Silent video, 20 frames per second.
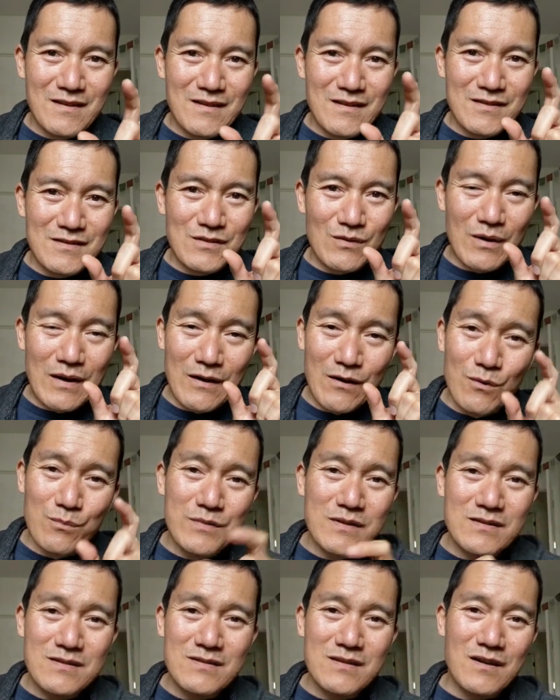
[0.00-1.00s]
so i hope
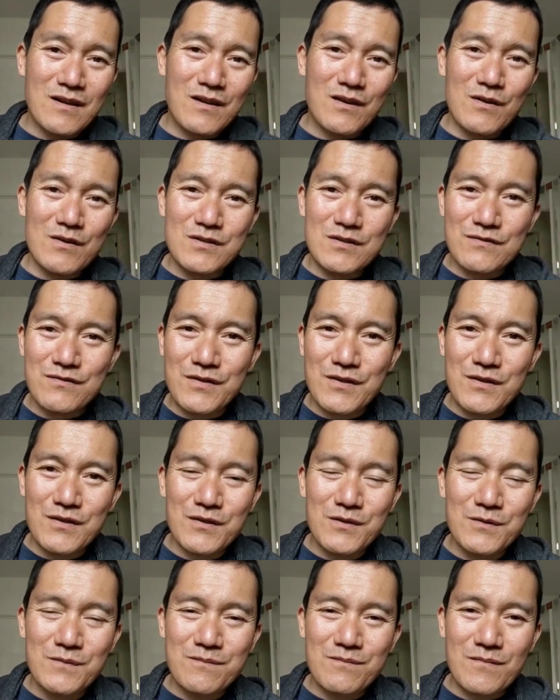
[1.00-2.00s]
this is encouraging for
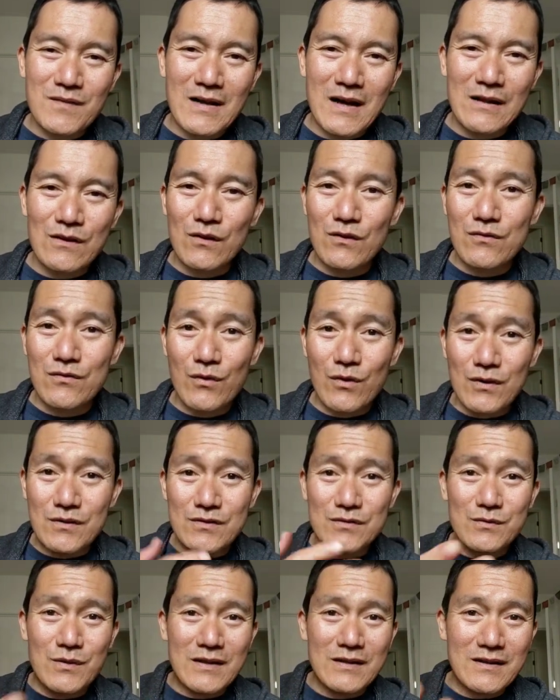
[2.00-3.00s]
you i look forward
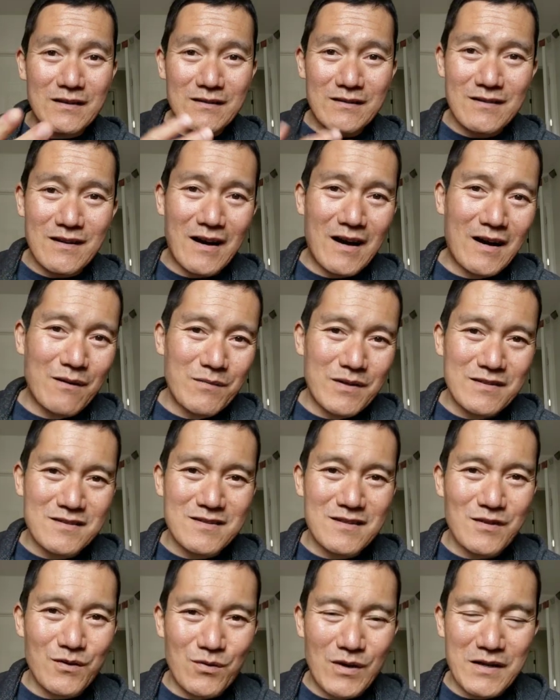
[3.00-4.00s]
to any
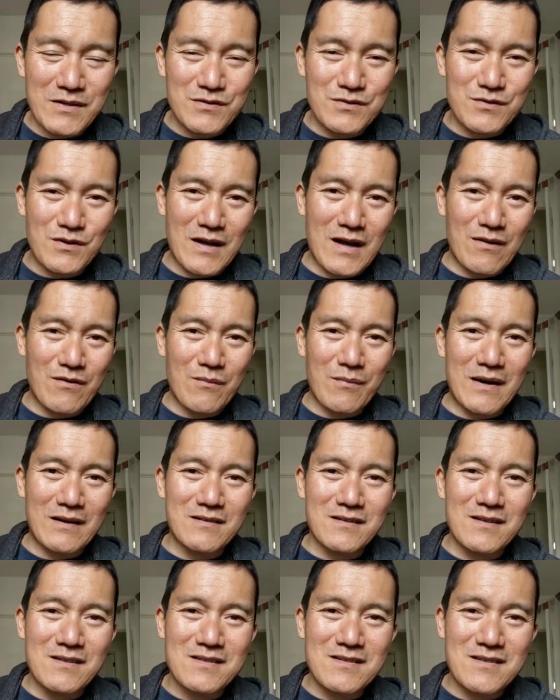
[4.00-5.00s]
comments and questions you have about
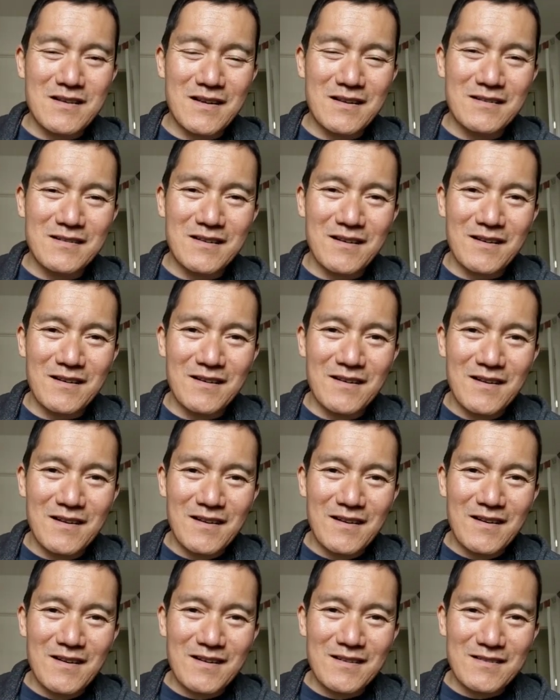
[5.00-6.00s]
this and uh,
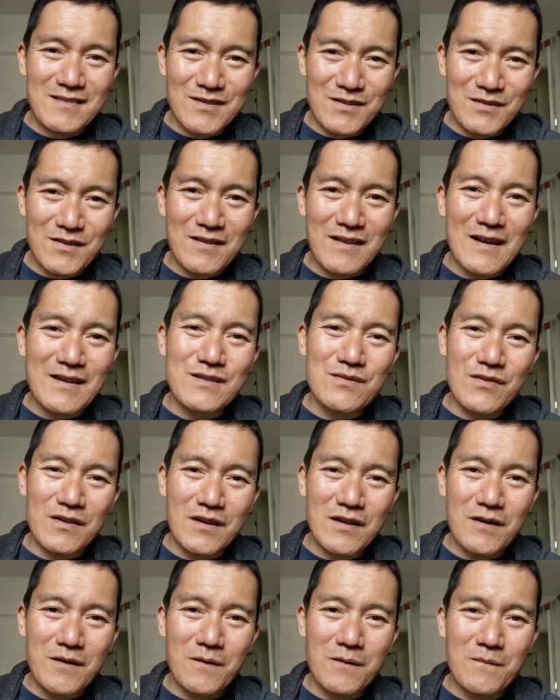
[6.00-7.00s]
until the next
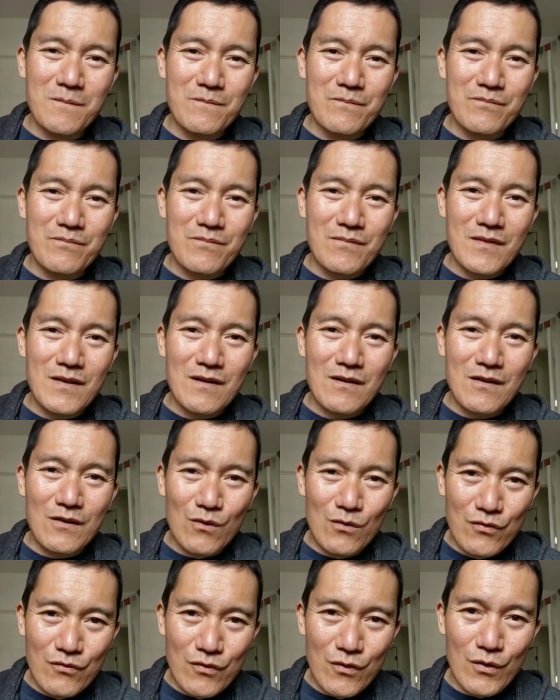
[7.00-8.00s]
video Go
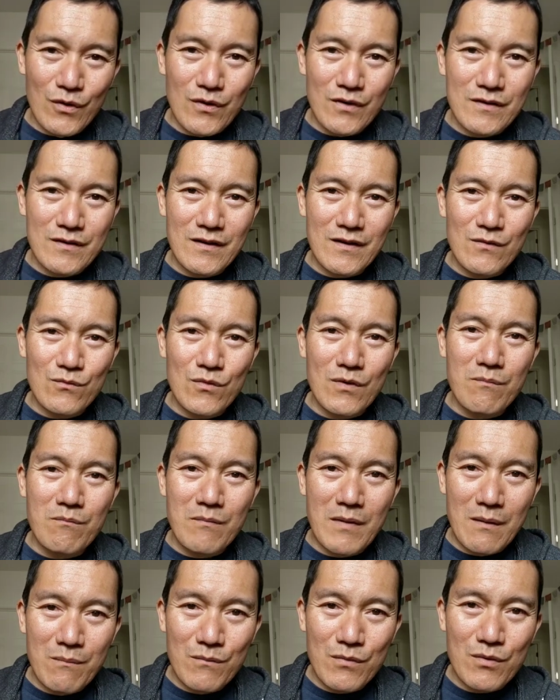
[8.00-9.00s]
forward.
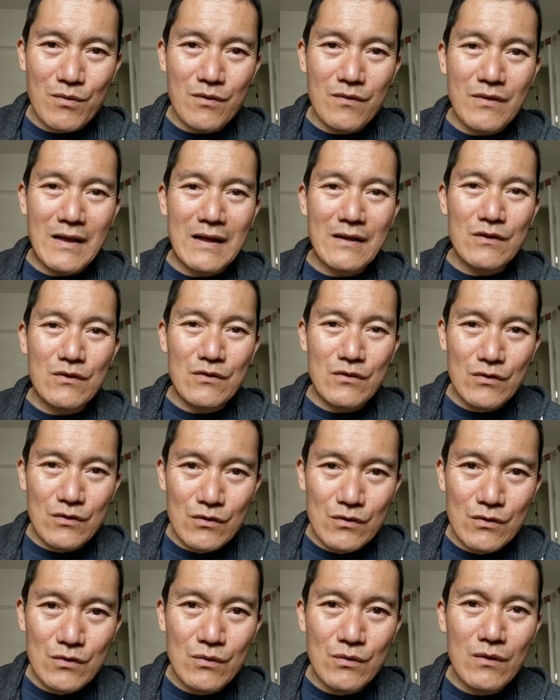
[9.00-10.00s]
Remember that
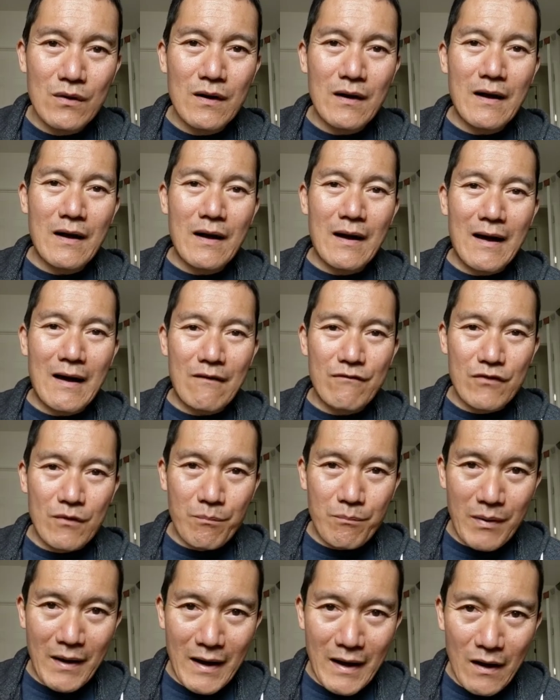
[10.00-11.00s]
you have the
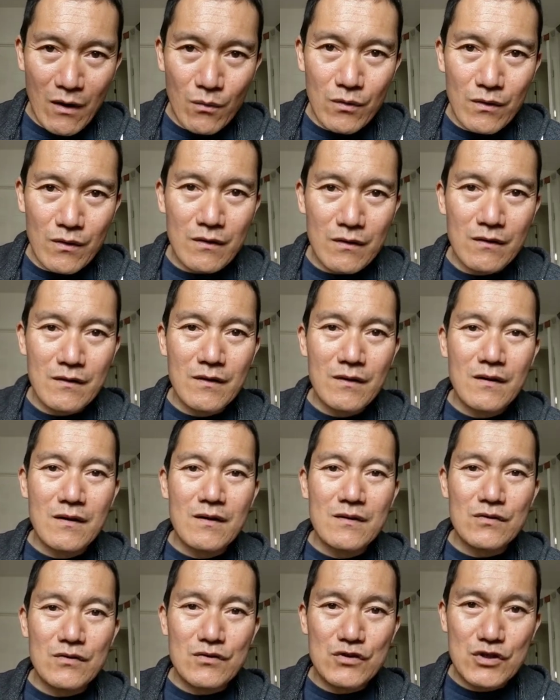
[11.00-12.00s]
power
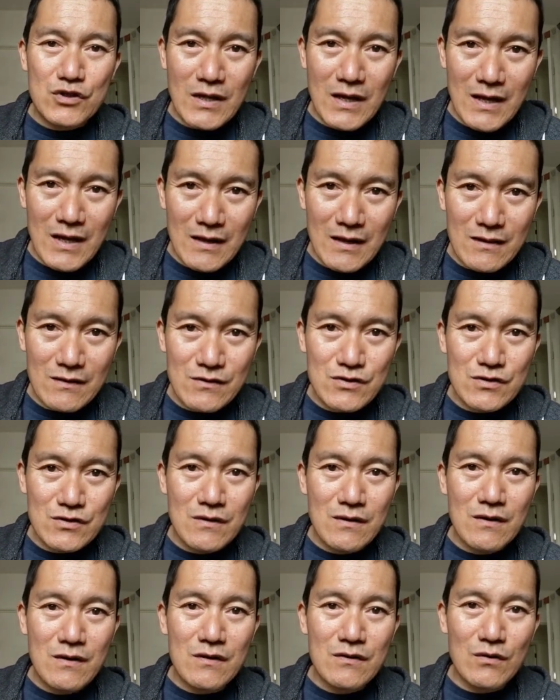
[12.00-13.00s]
to change
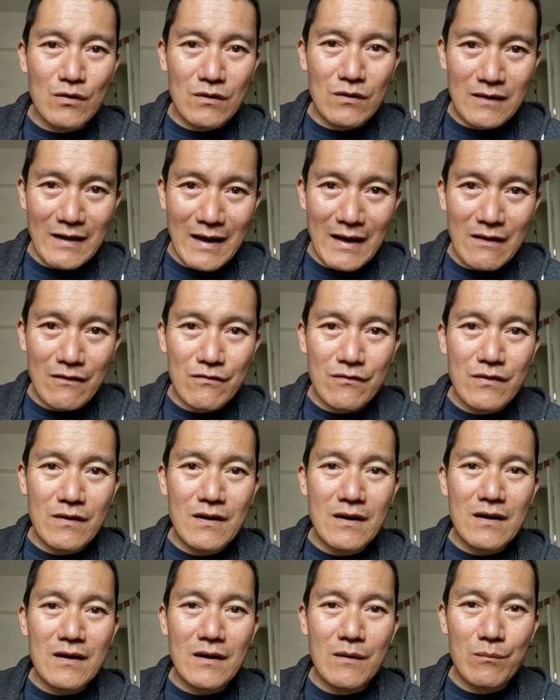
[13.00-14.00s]
your life
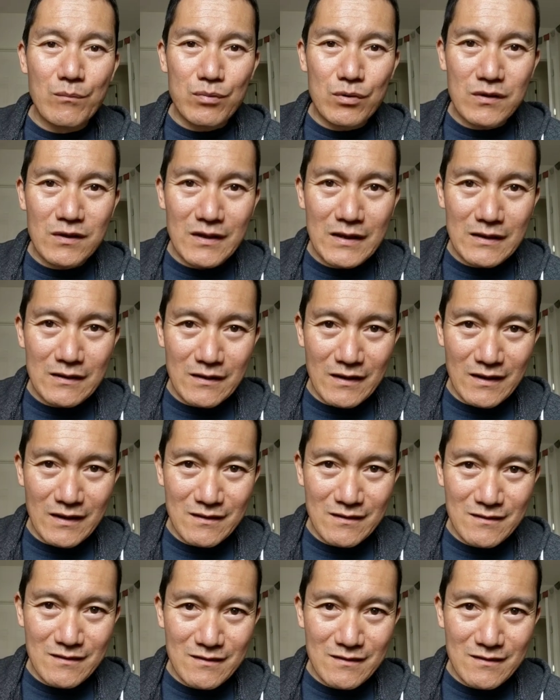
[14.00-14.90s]
completely.